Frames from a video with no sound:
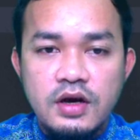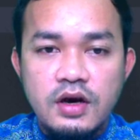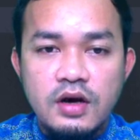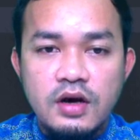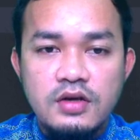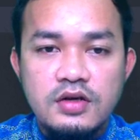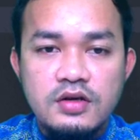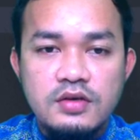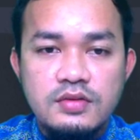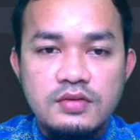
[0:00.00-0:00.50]

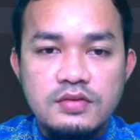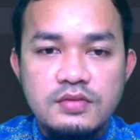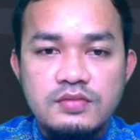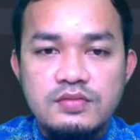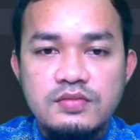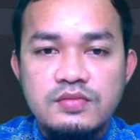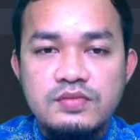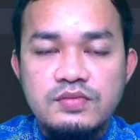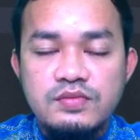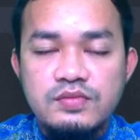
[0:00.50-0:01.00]
On
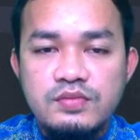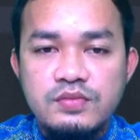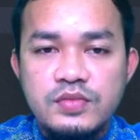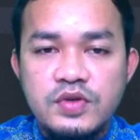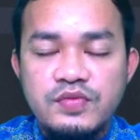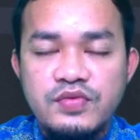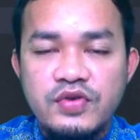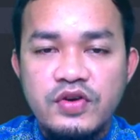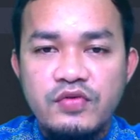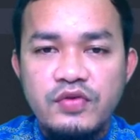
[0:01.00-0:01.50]

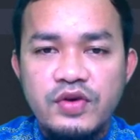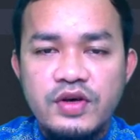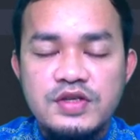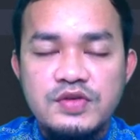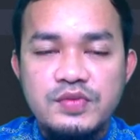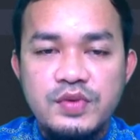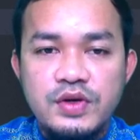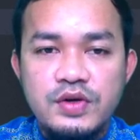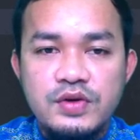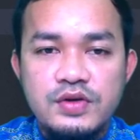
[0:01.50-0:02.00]
the previous
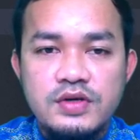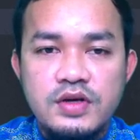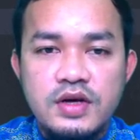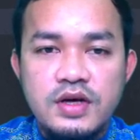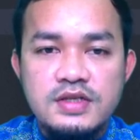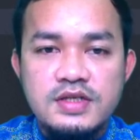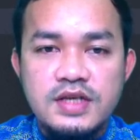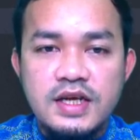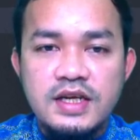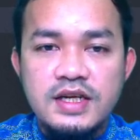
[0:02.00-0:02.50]
we
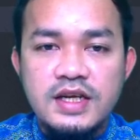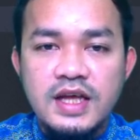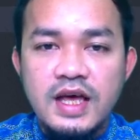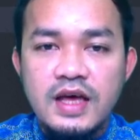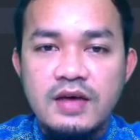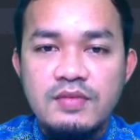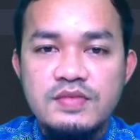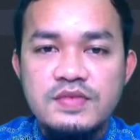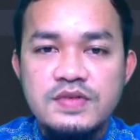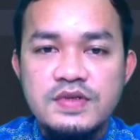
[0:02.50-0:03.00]
use set
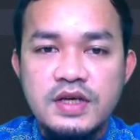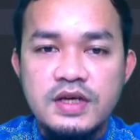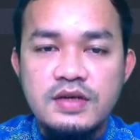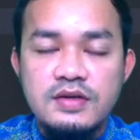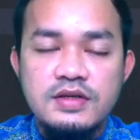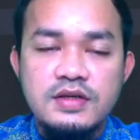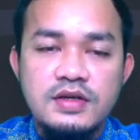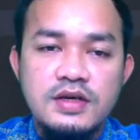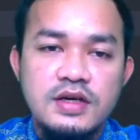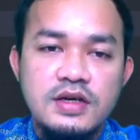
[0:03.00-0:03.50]
name,
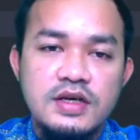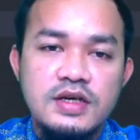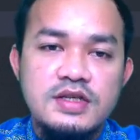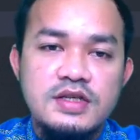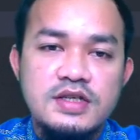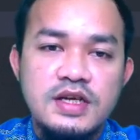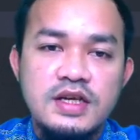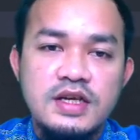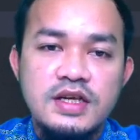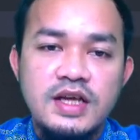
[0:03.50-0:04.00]
set
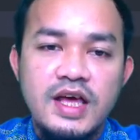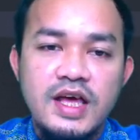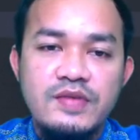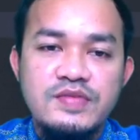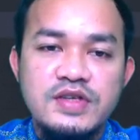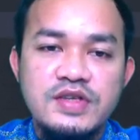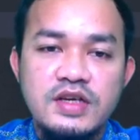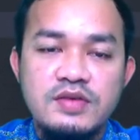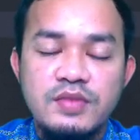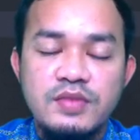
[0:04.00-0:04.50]

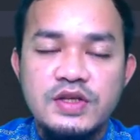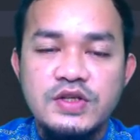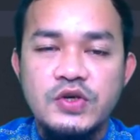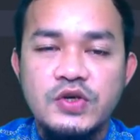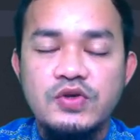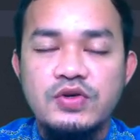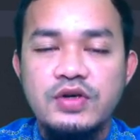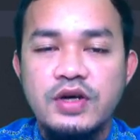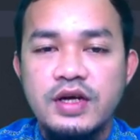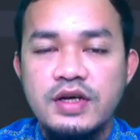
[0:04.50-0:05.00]

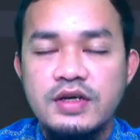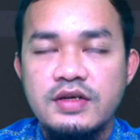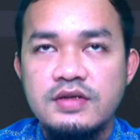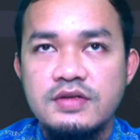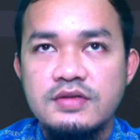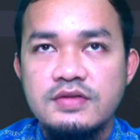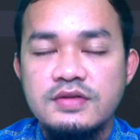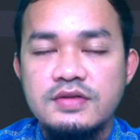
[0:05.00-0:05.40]
method, right?